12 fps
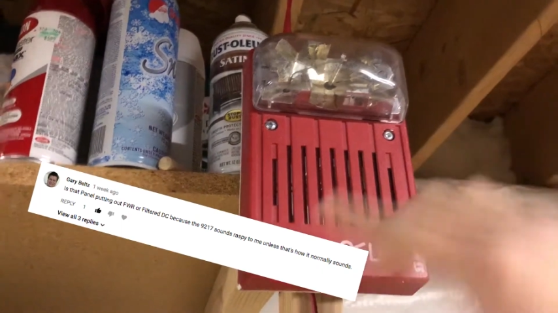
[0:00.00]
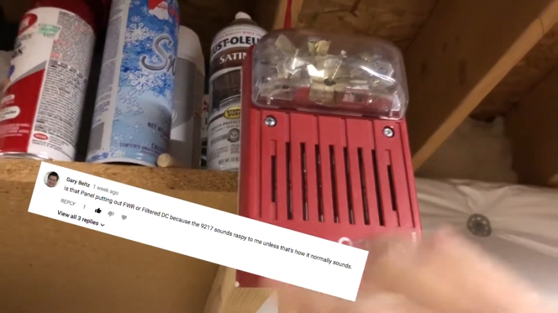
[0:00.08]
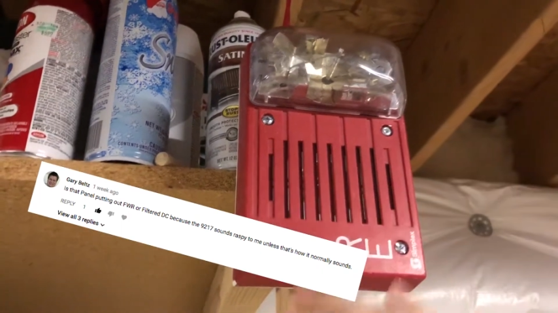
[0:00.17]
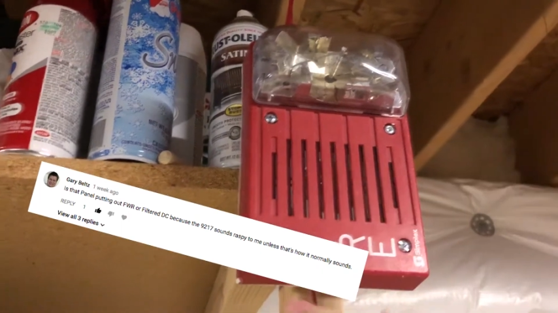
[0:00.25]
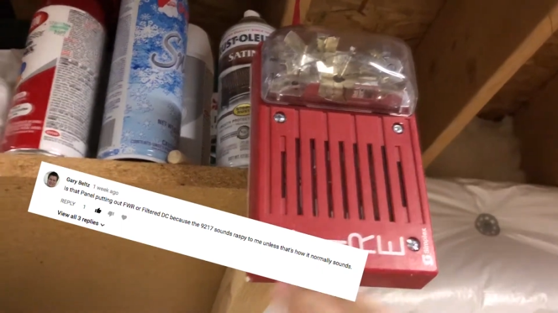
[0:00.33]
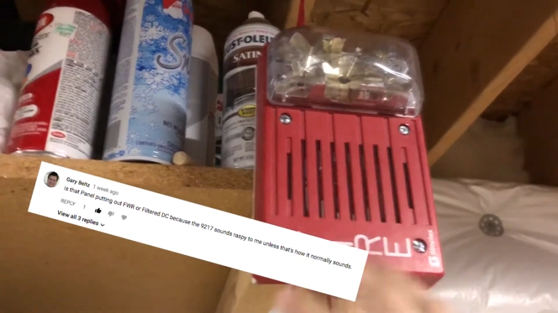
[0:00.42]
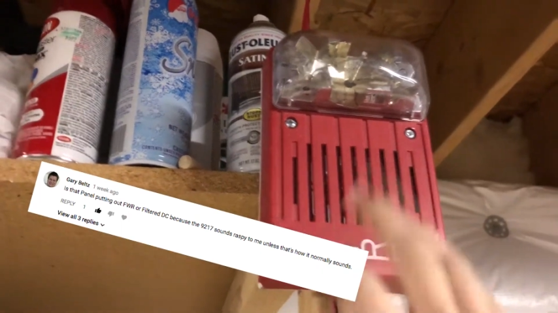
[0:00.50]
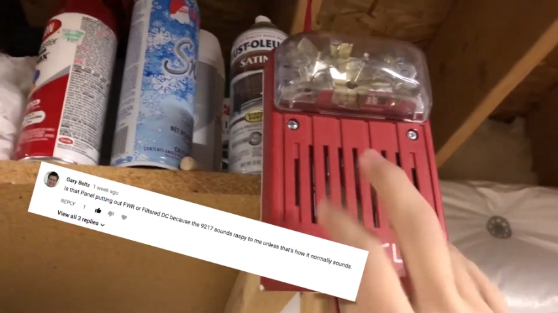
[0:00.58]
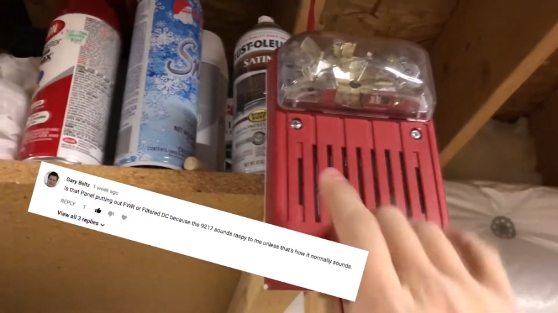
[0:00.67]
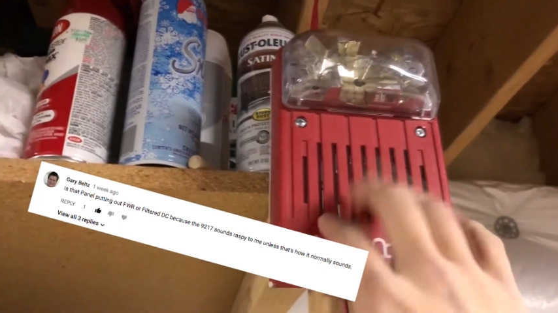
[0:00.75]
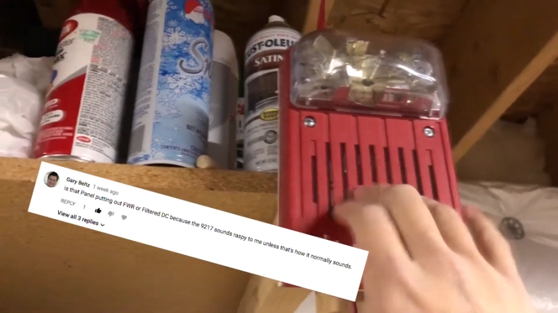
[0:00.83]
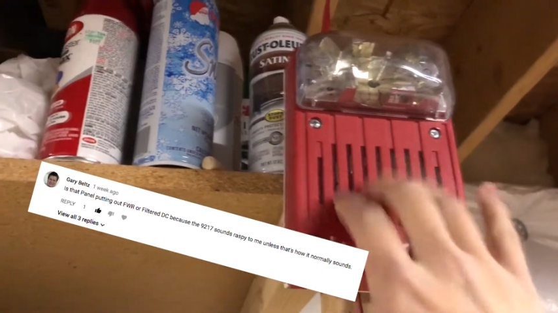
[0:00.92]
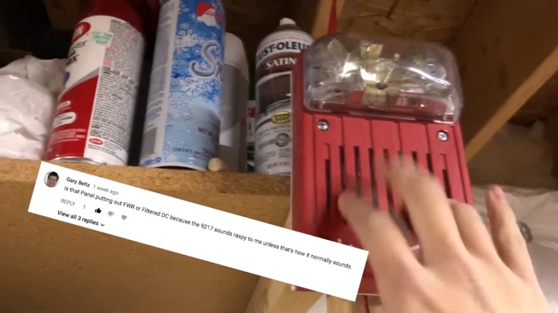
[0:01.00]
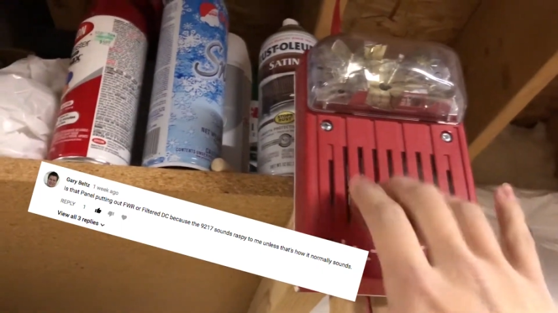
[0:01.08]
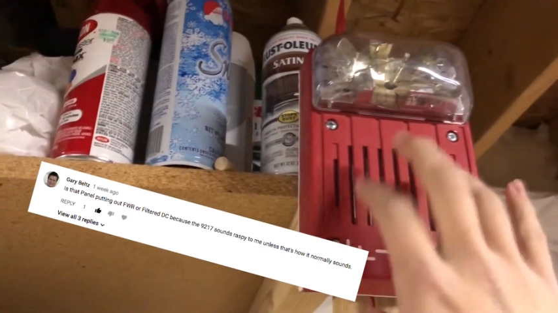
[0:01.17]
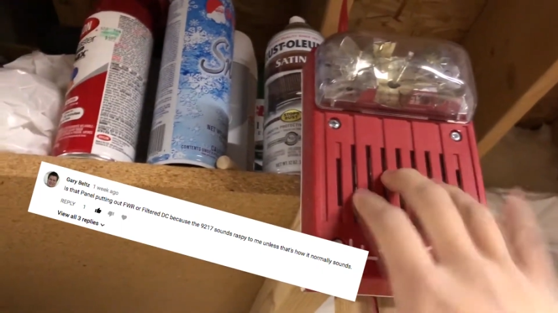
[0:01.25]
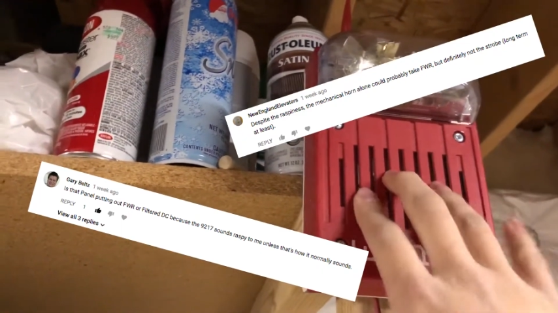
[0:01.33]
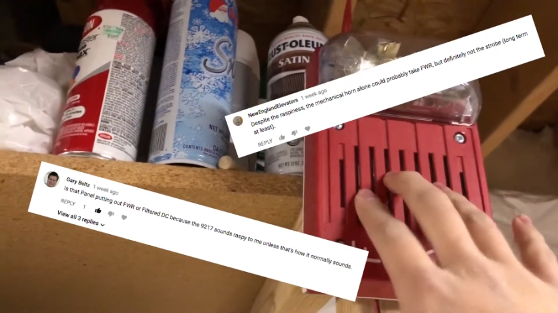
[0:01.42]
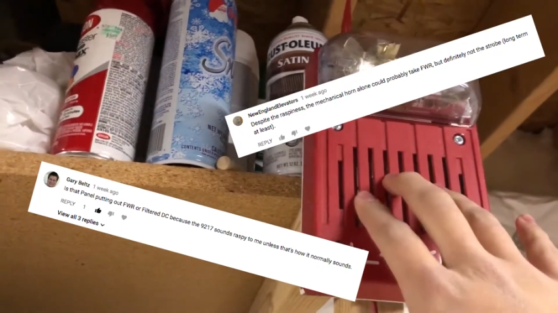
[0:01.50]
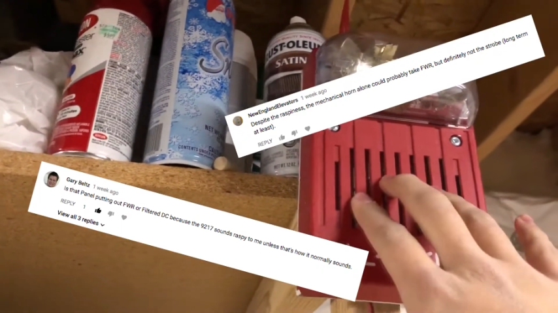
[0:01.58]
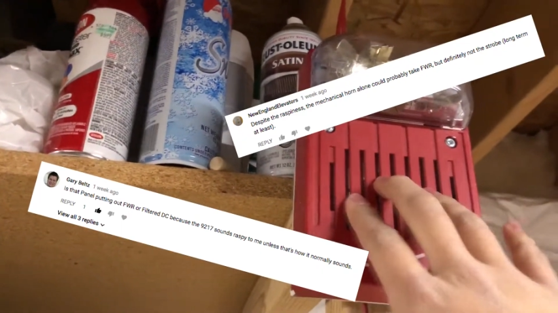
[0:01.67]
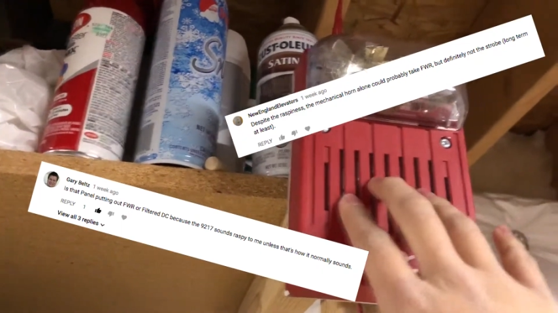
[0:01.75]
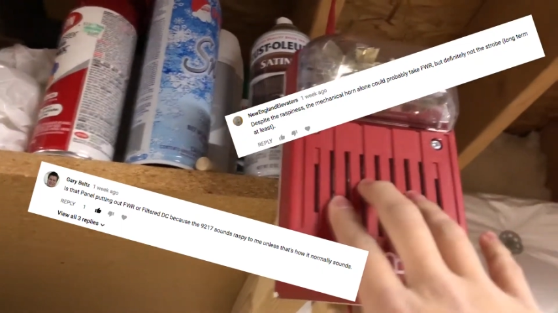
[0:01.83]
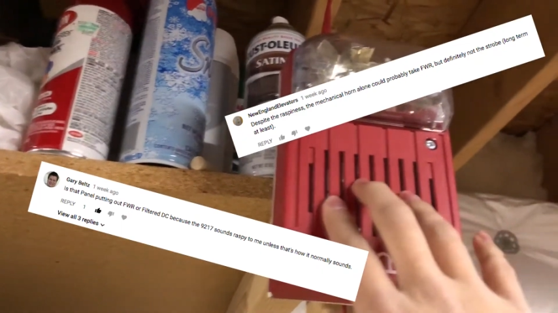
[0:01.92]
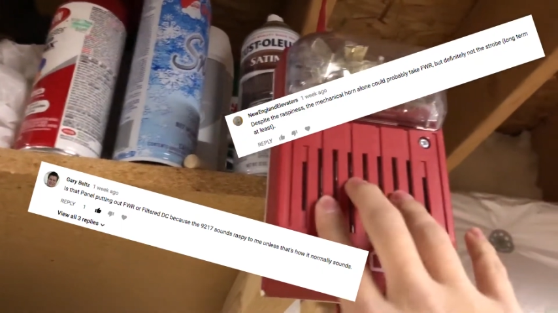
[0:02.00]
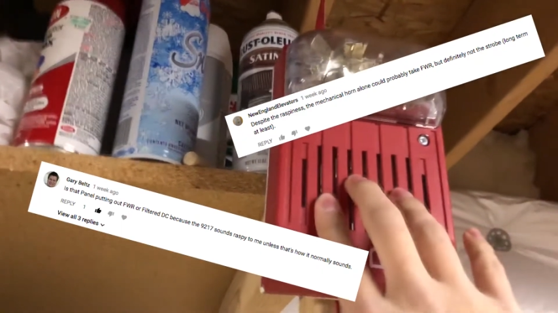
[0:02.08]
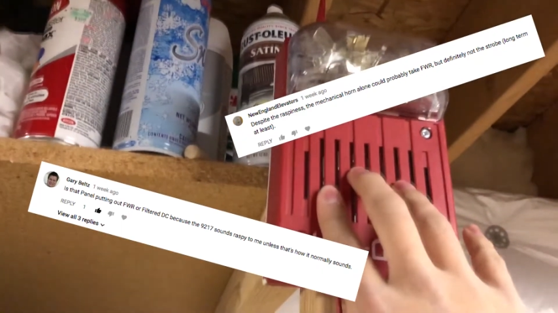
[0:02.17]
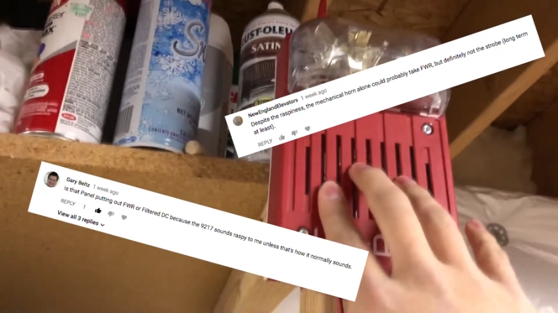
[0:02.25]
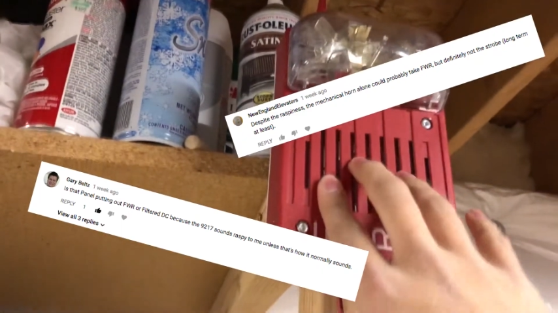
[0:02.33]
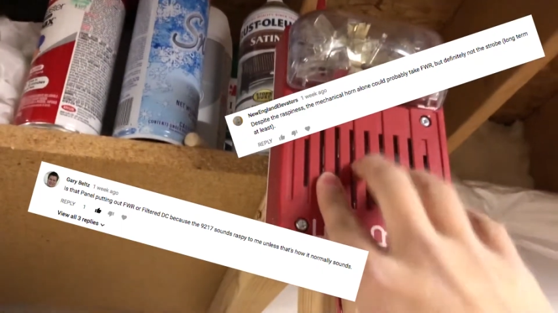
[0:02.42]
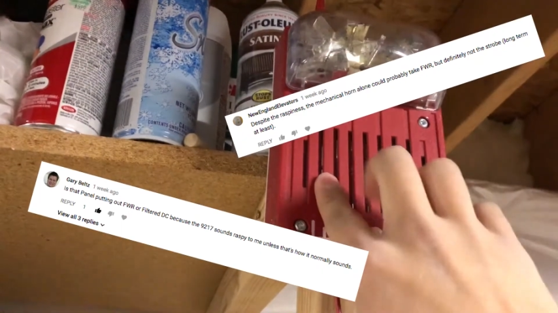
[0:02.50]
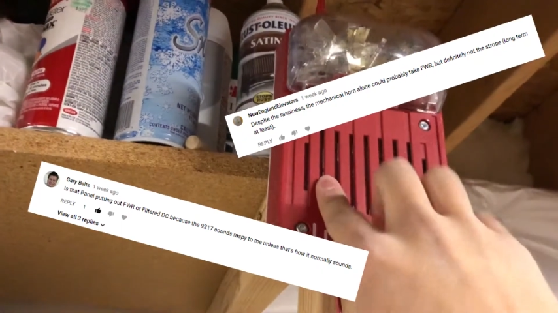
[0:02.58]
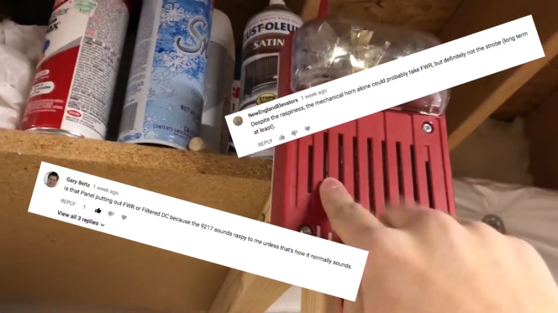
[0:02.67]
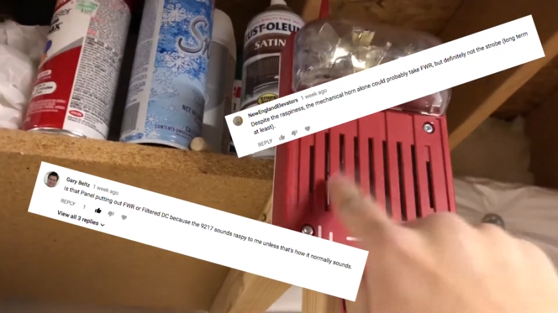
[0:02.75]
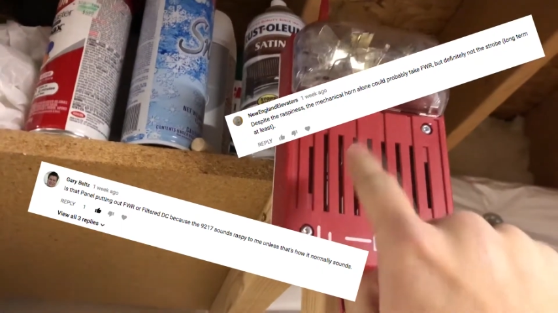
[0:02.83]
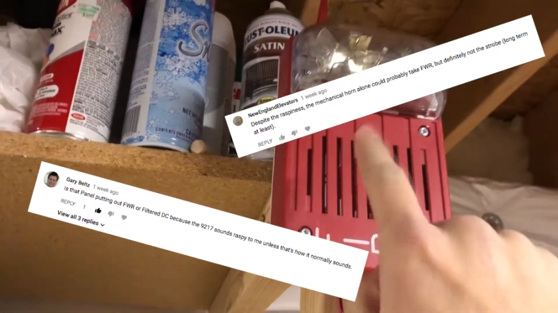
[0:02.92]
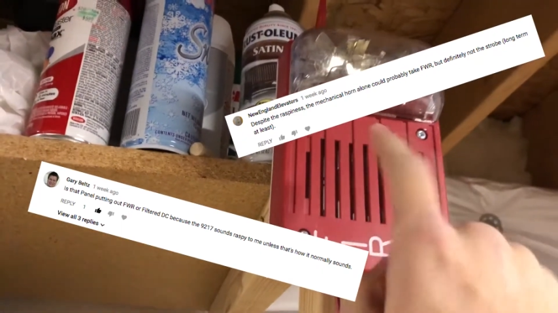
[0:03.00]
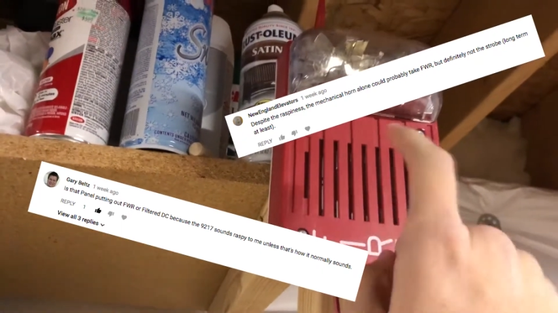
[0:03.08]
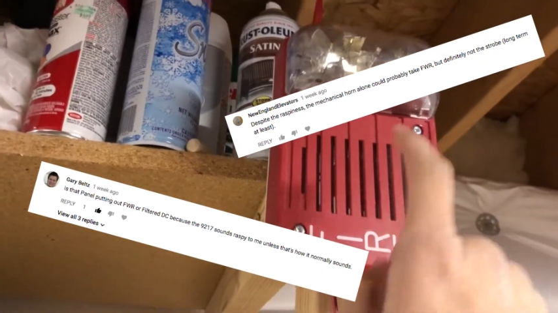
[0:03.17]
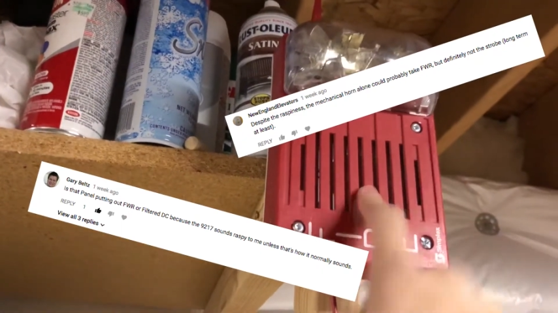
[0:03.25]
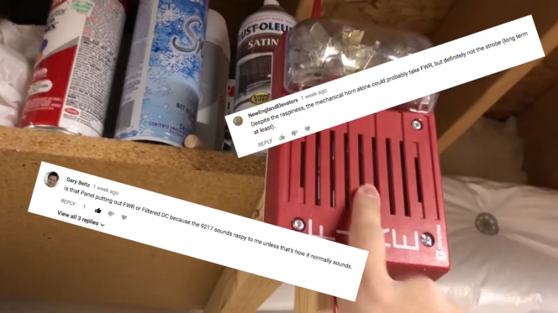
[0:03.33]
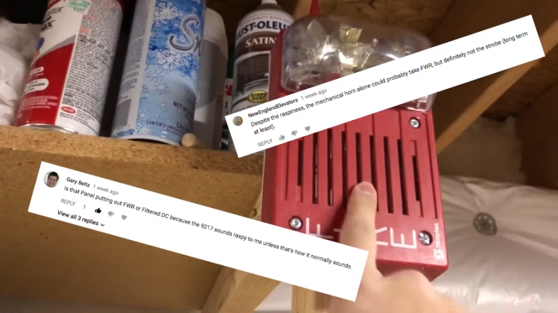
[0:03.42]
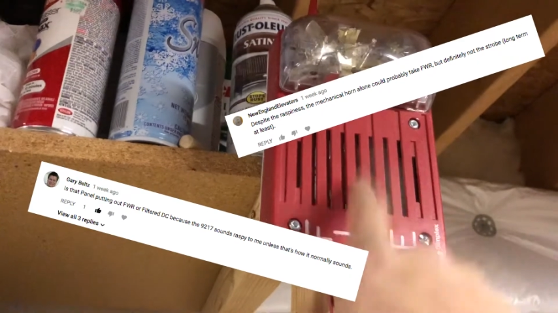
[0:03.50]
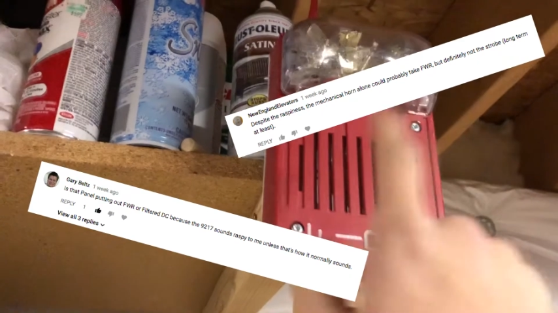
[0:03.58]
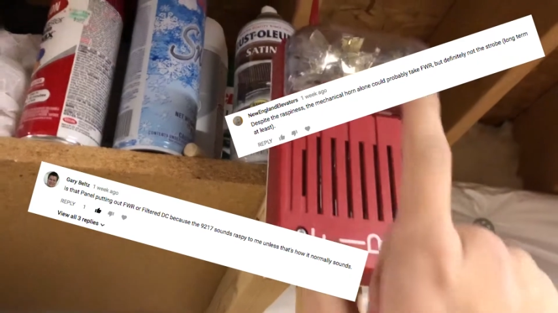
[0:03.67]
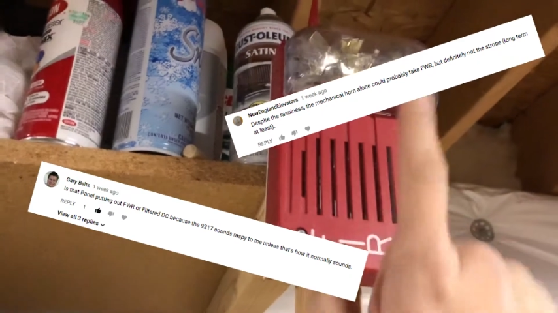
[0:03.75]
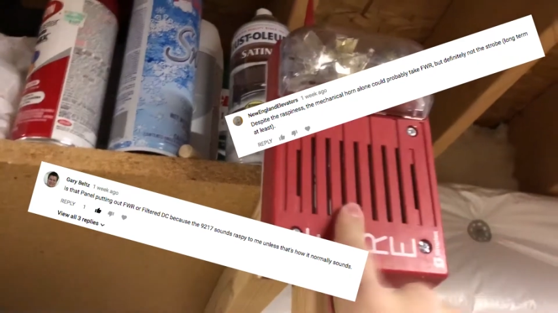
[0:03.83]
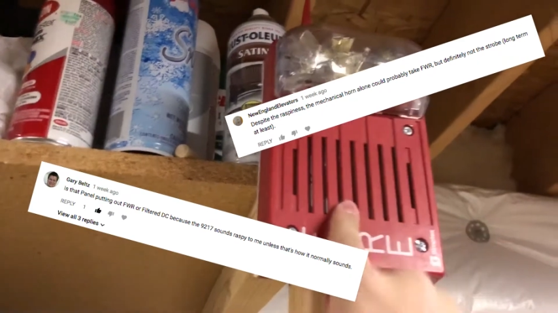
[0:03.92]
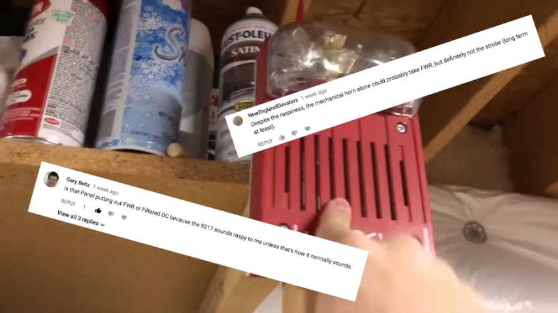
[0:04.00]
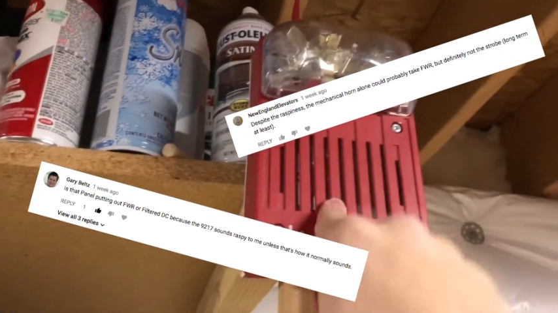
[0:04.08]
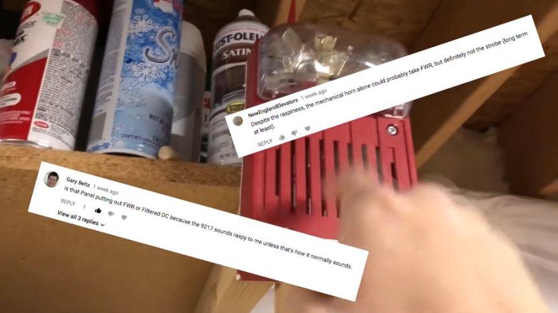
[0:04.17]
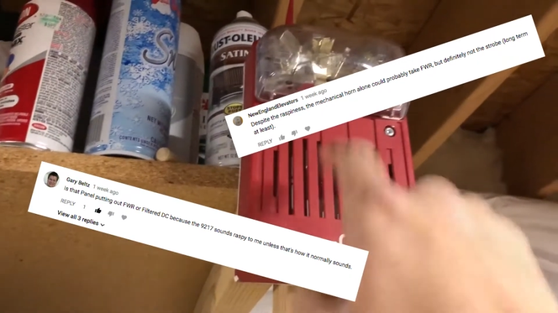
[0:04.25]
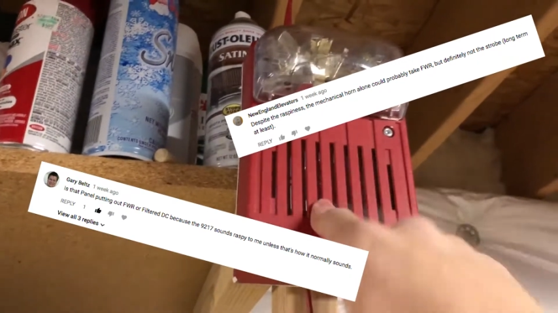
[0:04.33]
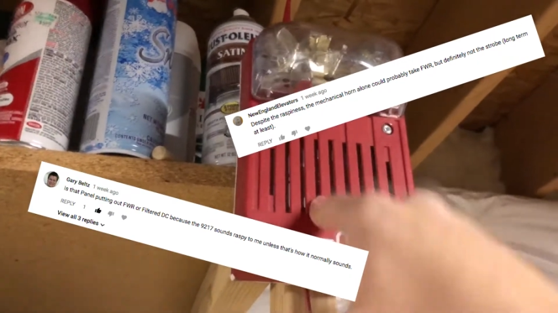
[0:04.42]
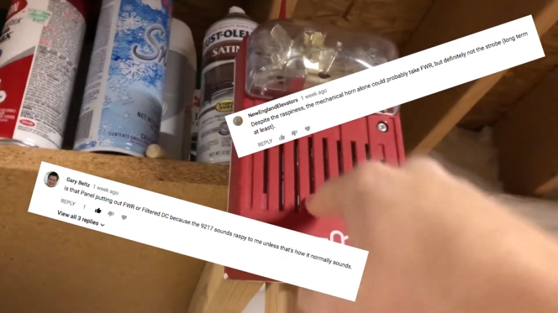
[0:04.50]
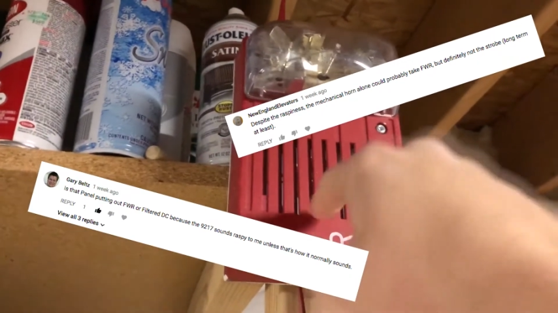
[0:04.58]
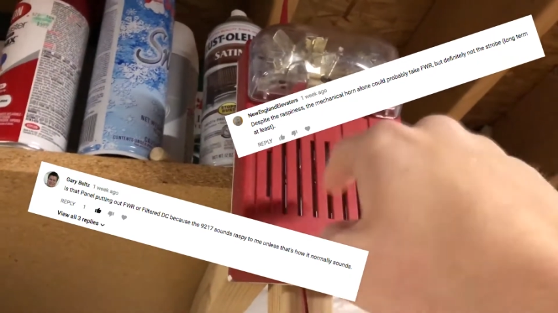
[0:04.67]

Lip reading: [unreadable: no face in view]